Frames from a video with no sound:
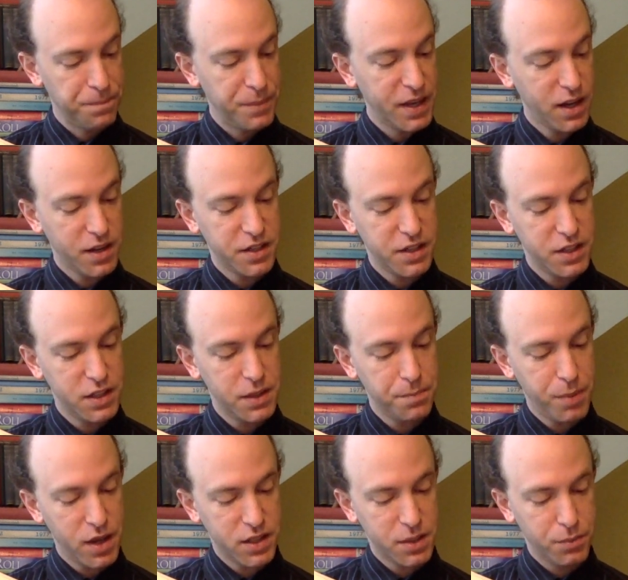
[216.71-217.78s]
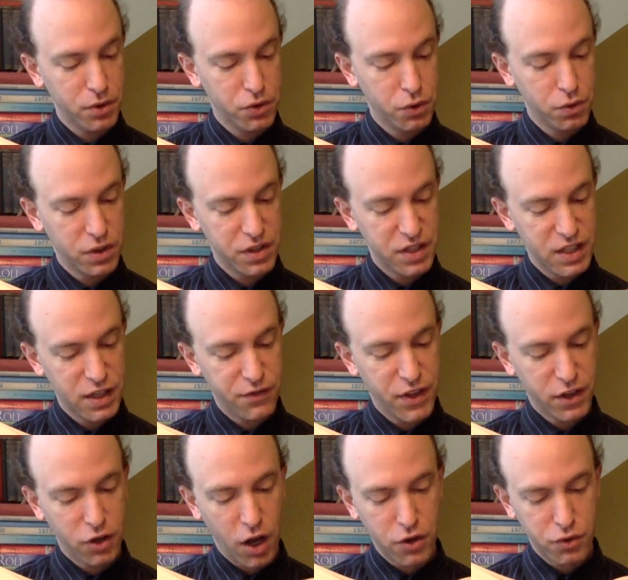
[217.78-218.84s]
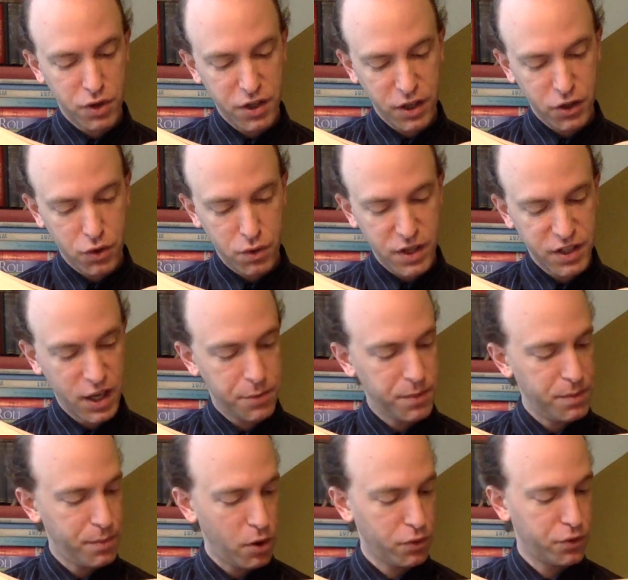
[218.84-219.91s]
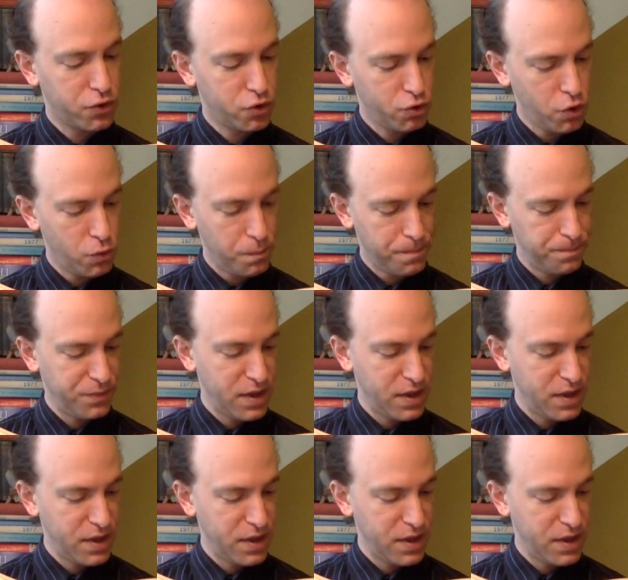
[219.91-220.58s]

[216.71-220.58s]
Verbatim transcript: because it is impossible to conceive that contradictories can be both true.